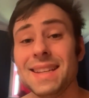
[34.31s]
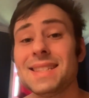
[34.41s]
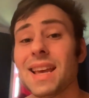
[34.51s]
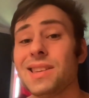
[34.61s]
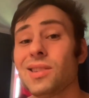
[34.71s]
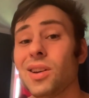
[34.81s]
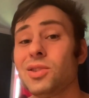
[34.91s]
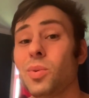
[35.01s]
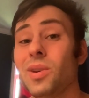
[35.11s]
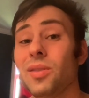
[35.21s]
says on
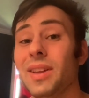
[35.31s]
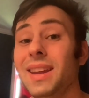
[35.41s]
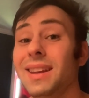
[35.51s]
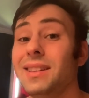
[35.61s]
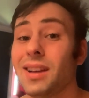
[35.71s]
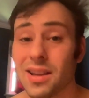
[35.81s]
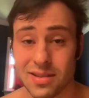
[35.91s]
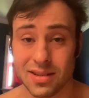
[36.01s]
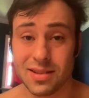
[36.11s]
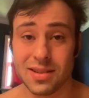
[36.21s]
Twitter that he
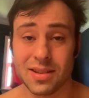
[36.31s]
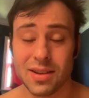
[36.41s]
doesn't